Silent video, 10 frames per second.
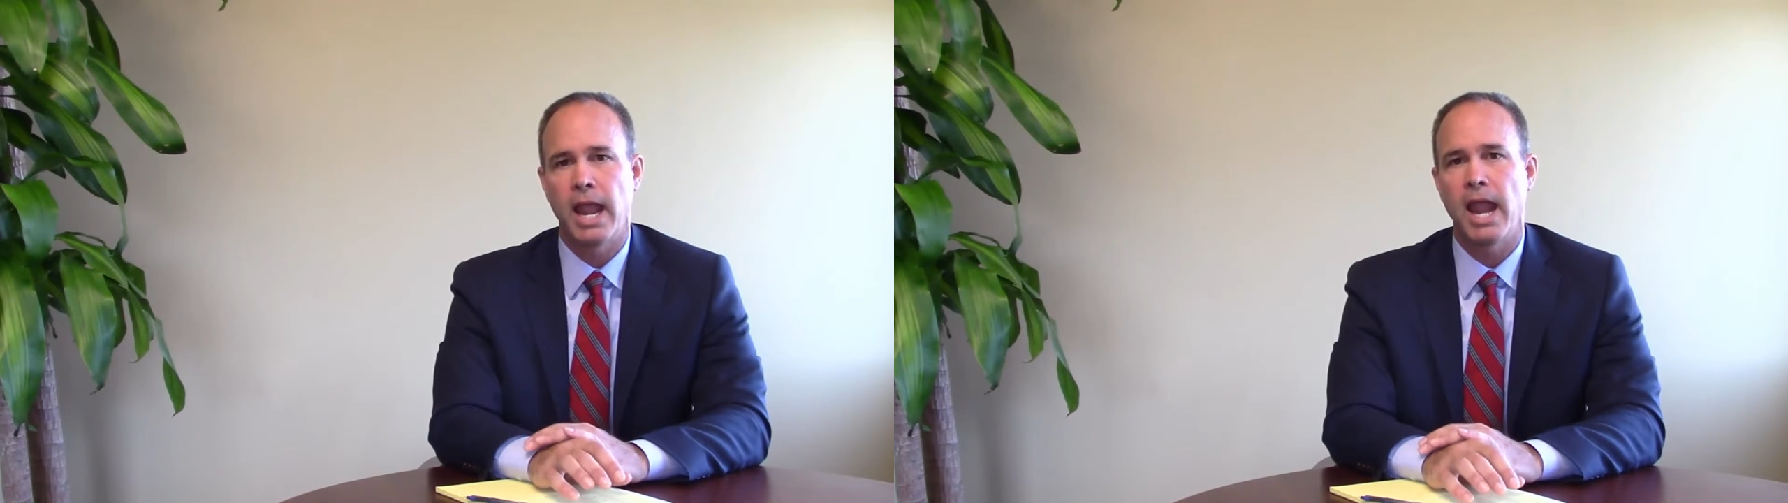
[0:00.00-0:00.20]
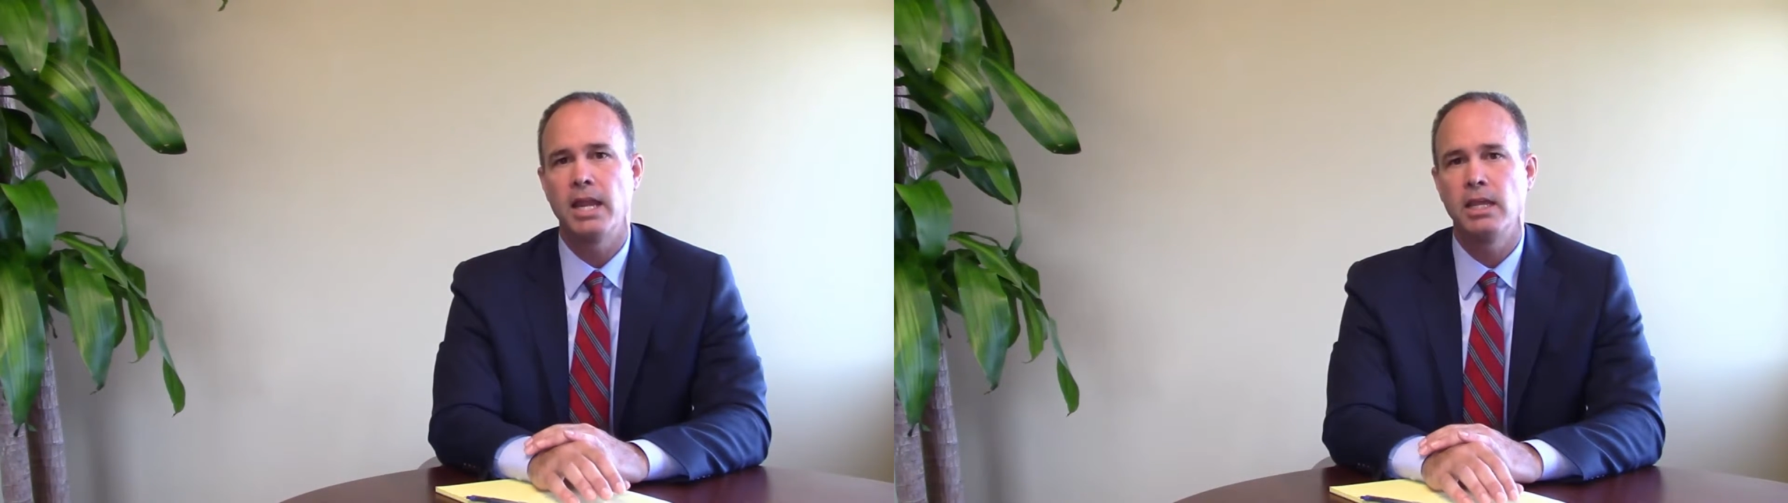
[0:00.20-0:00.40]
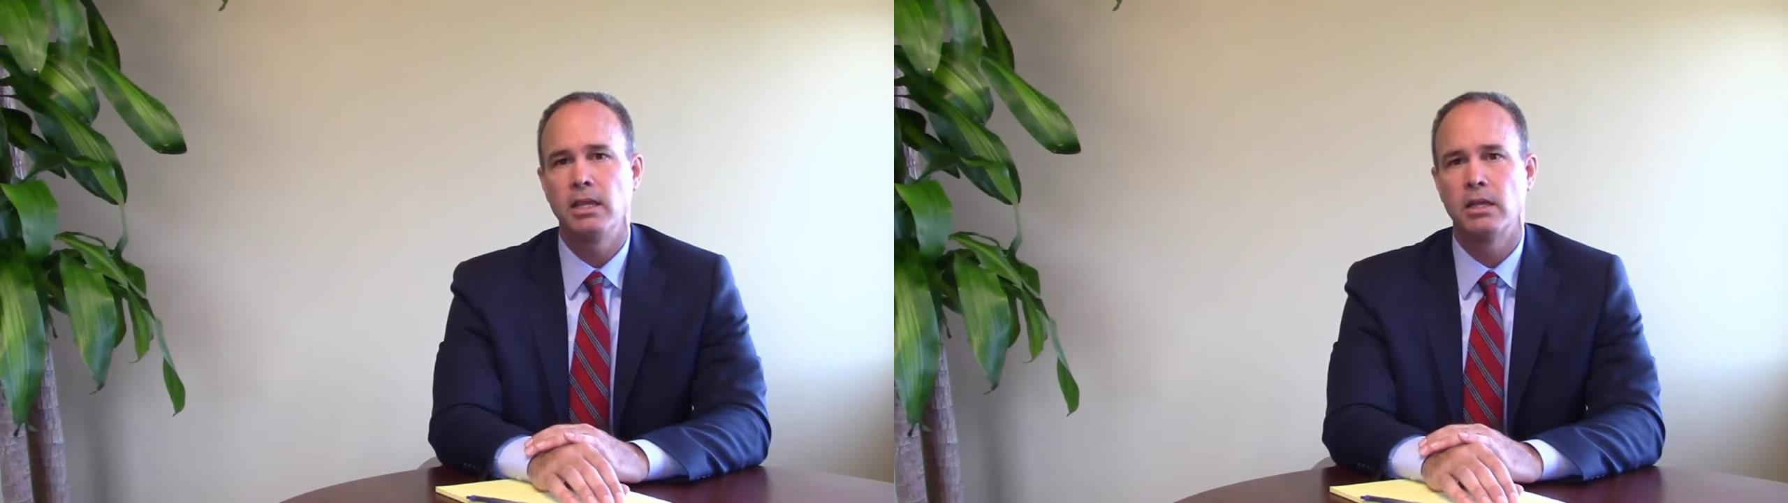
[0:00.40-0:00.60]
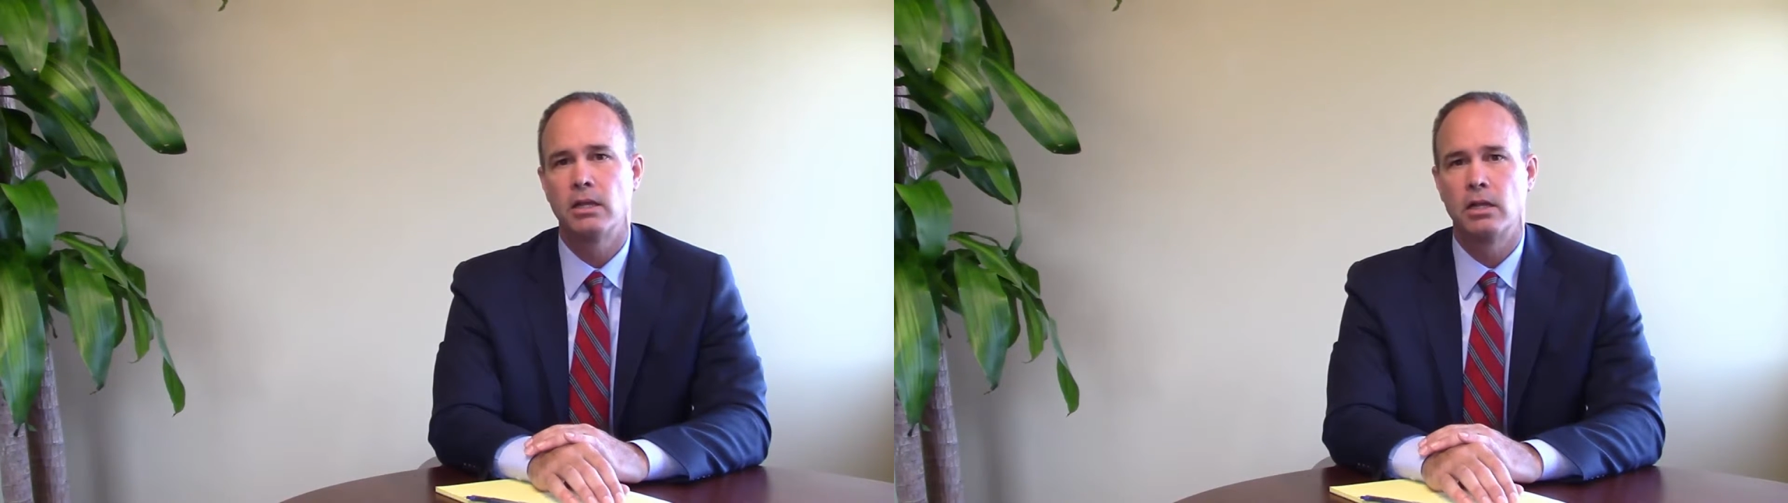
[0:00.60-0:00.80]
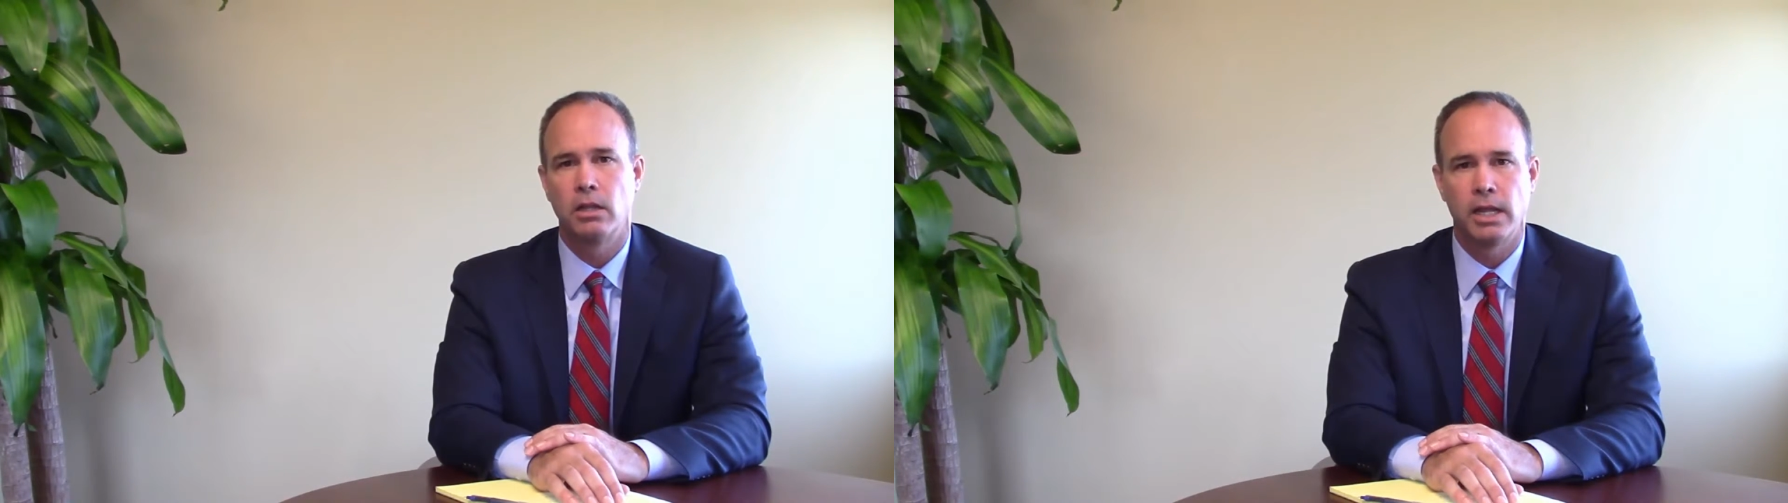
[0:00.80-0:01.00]
any
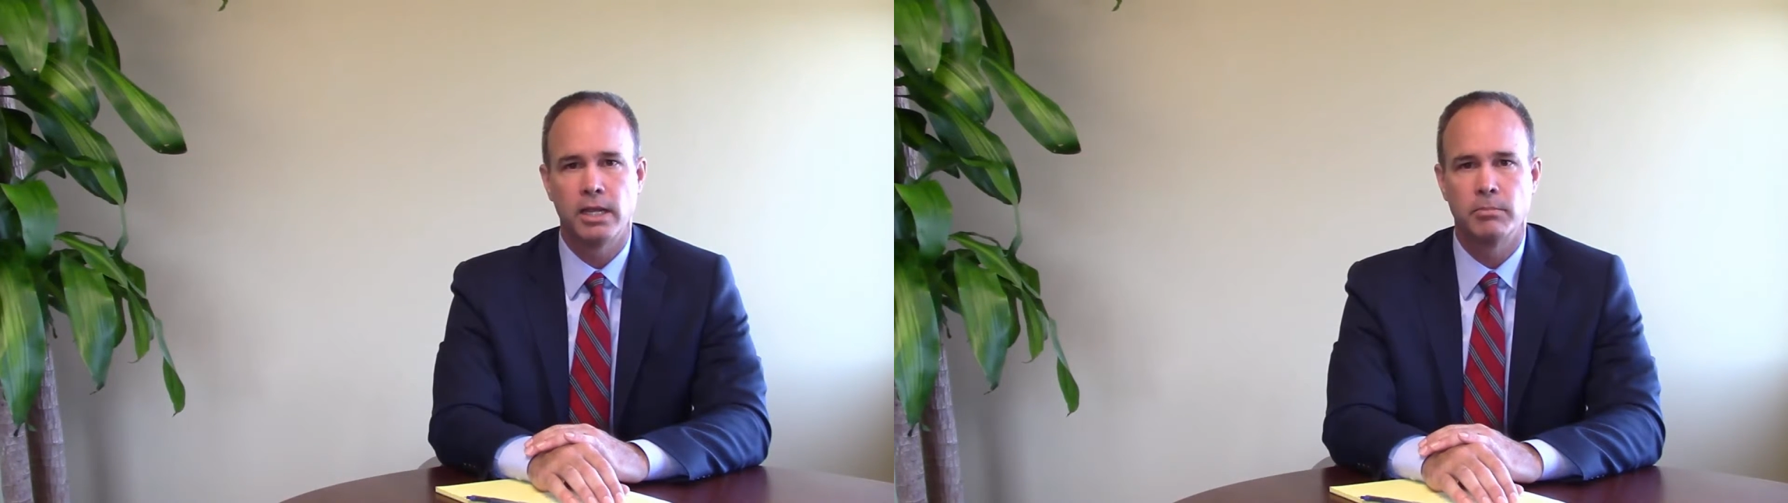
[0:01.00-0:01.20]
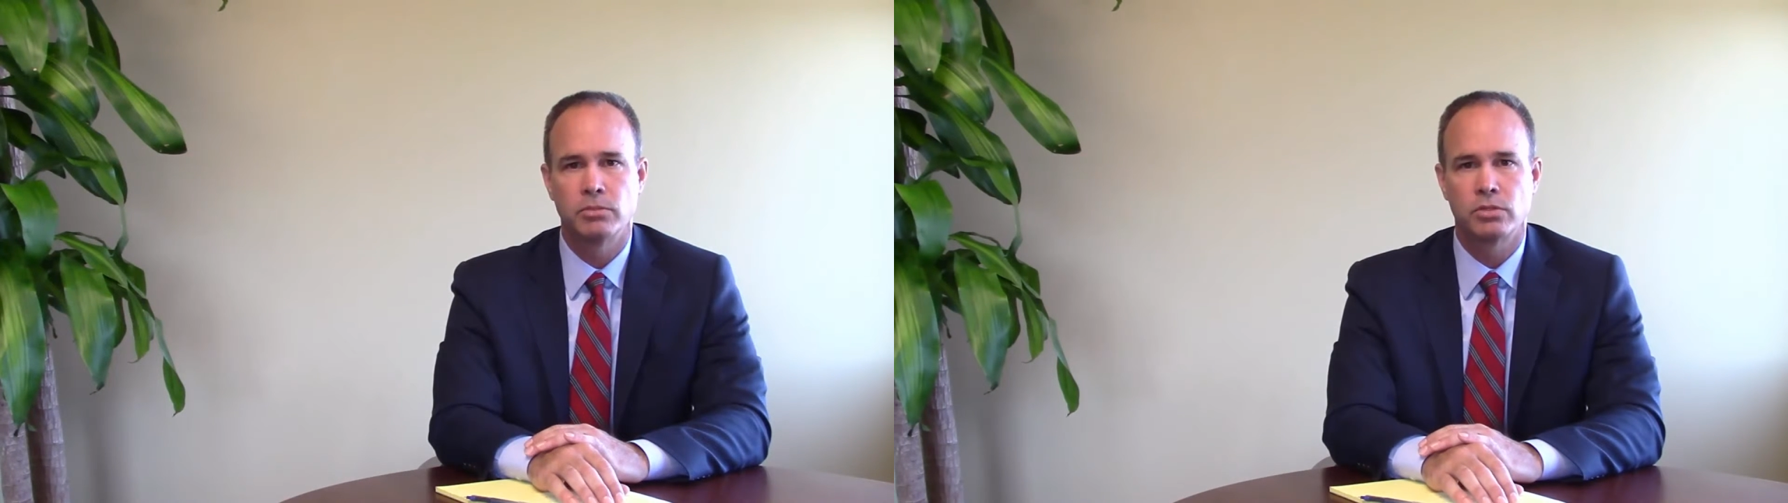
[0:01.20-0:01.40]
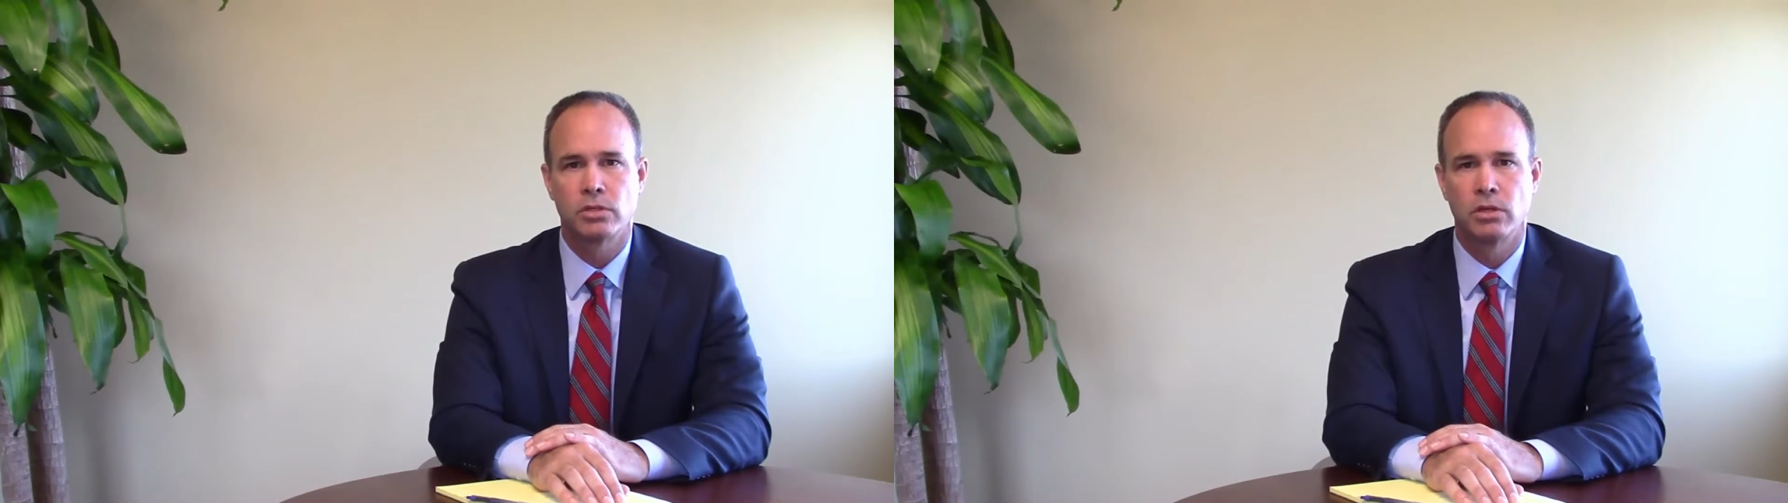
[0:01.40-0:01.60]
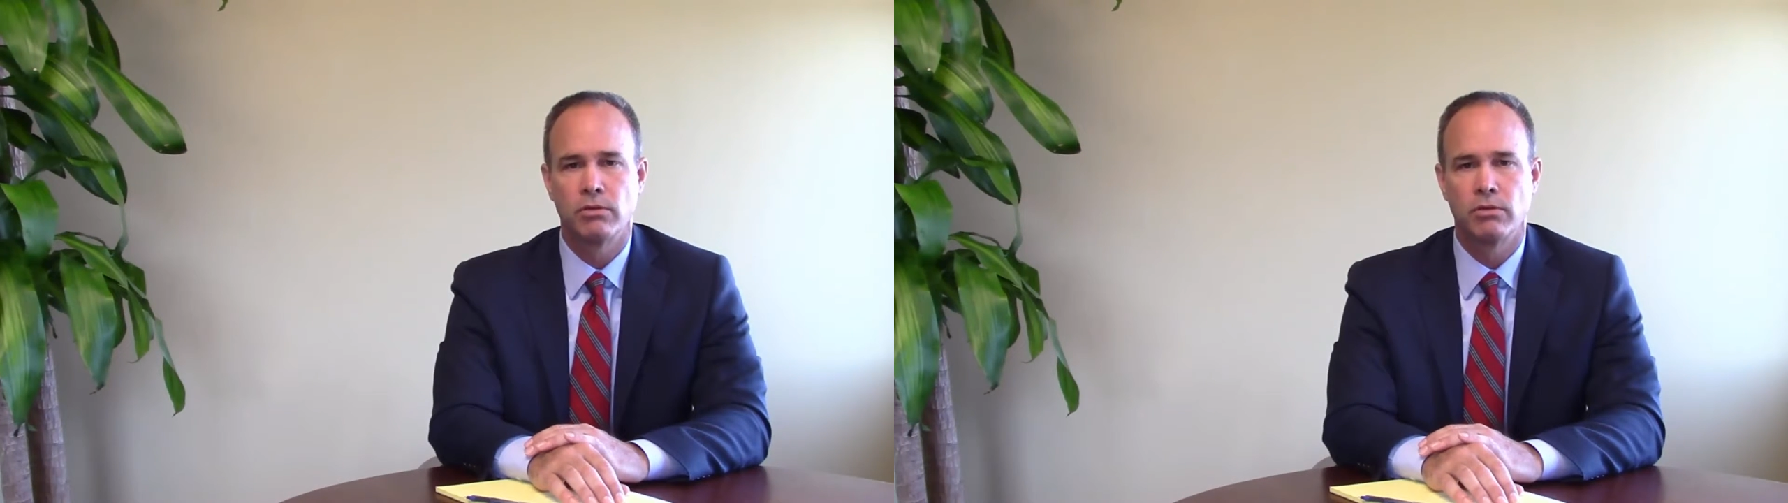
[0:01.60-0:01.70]
claims